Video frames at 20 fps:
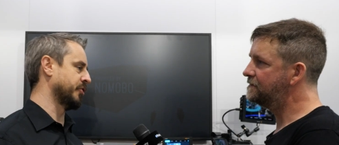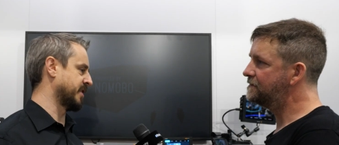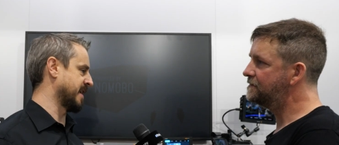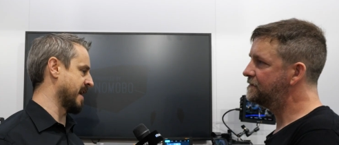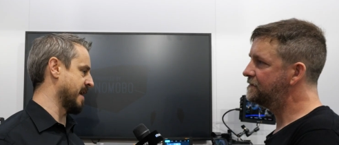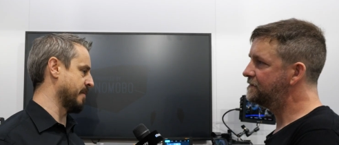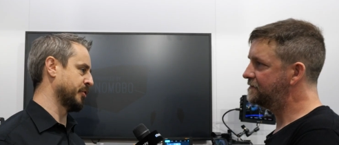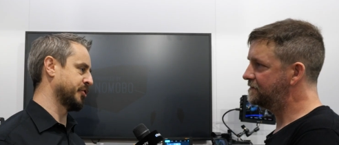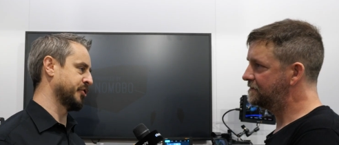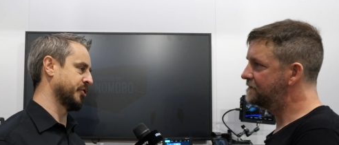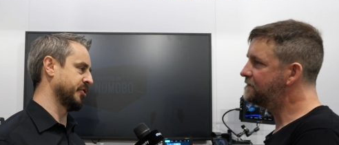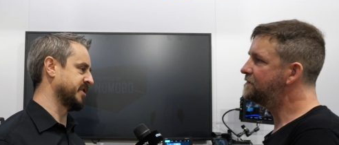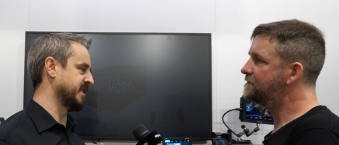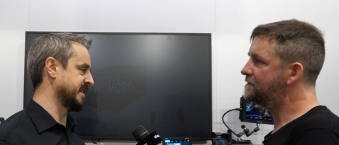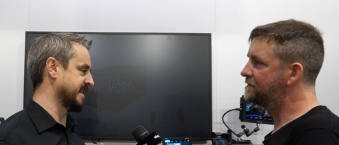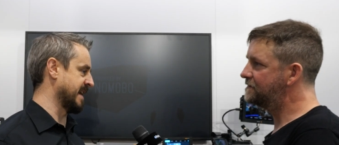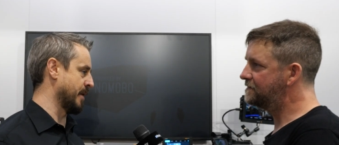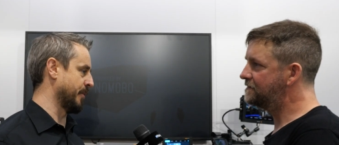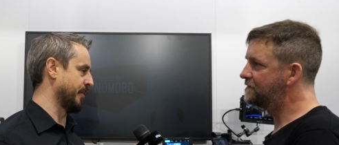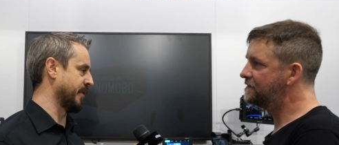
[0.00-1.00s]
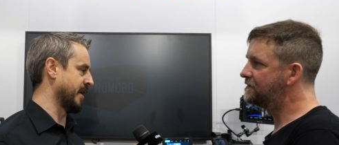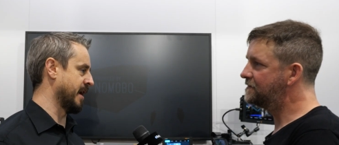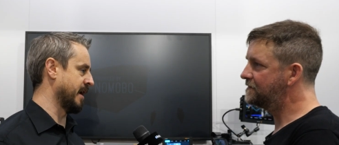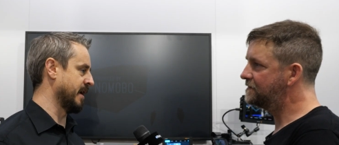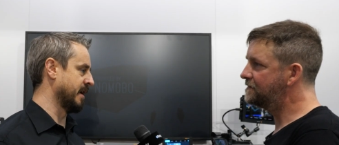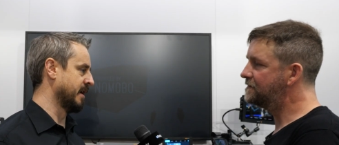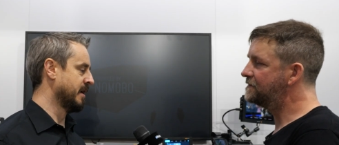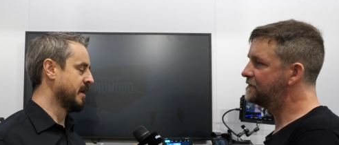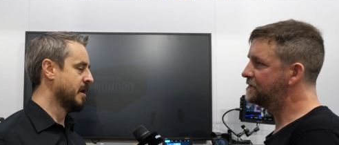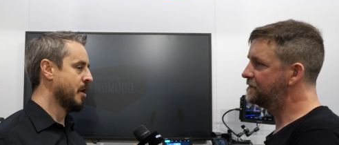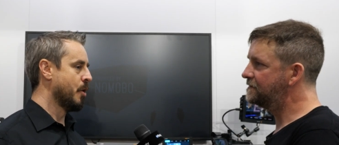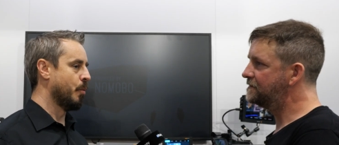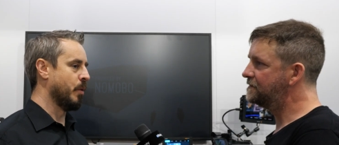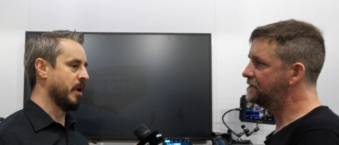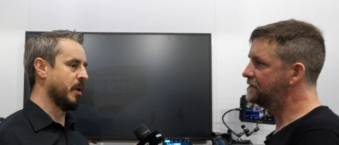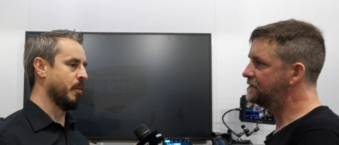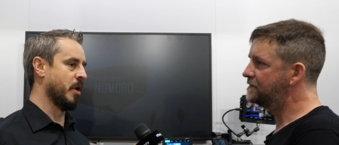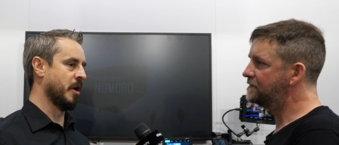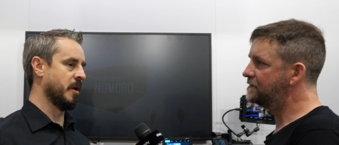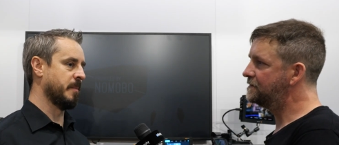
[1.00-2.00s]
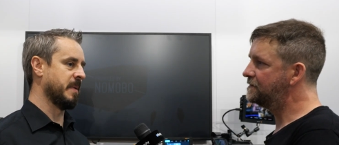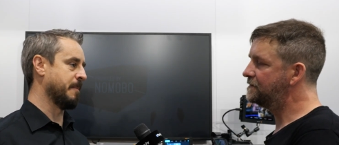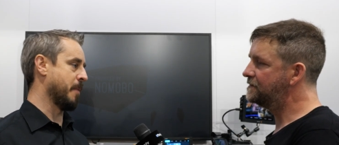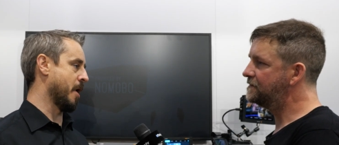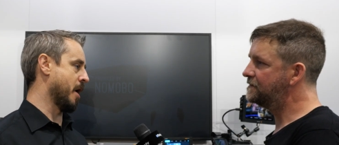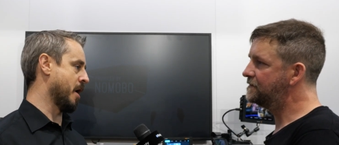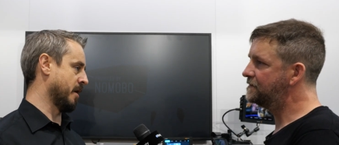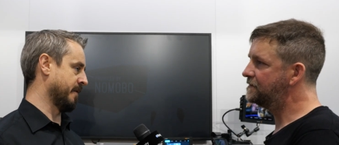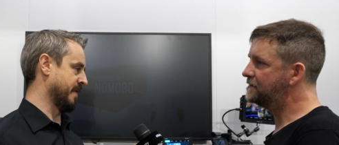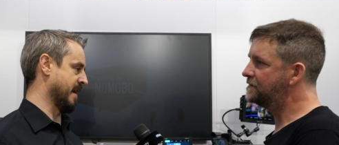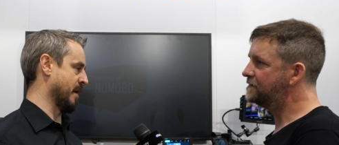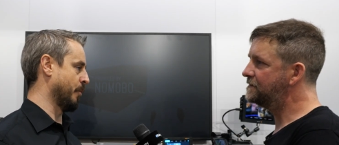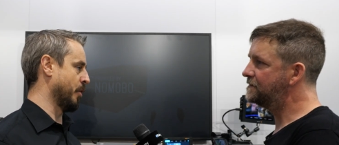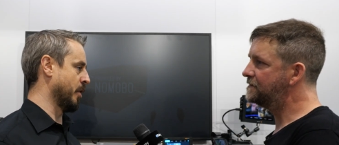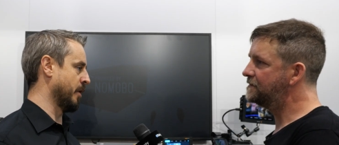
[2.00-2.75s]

Speaker 1: good camera choices out there. We want to be part of that